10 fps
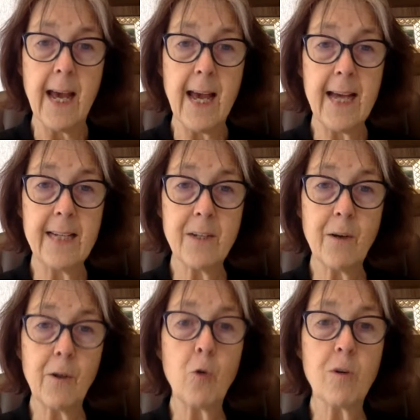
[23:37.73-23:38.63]
And
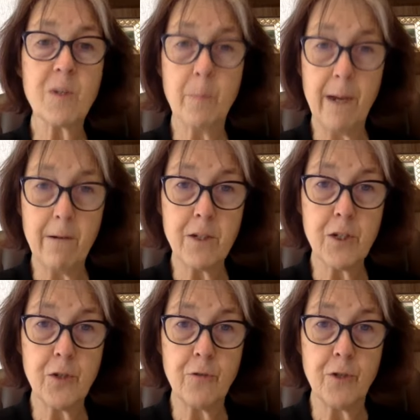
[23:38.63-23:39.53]
of course, parents
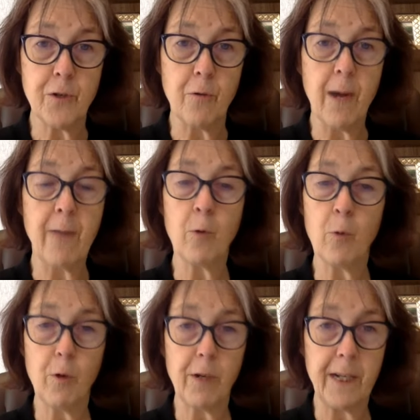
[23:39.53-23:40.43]
do too. And we're
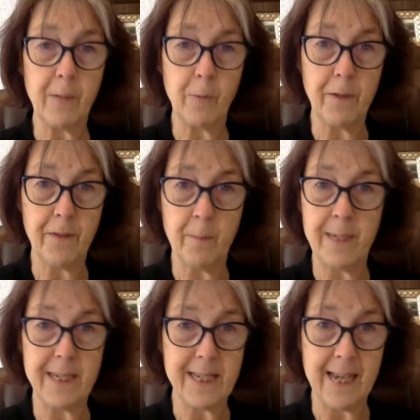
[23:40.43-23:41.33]
working with the
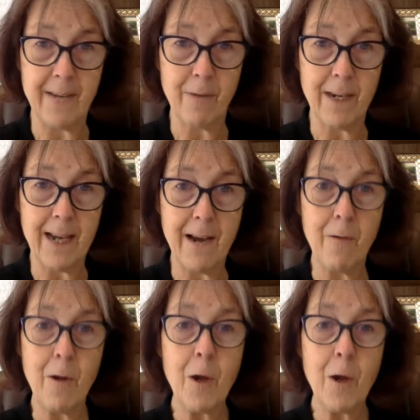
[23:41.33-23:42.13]
PTA right now.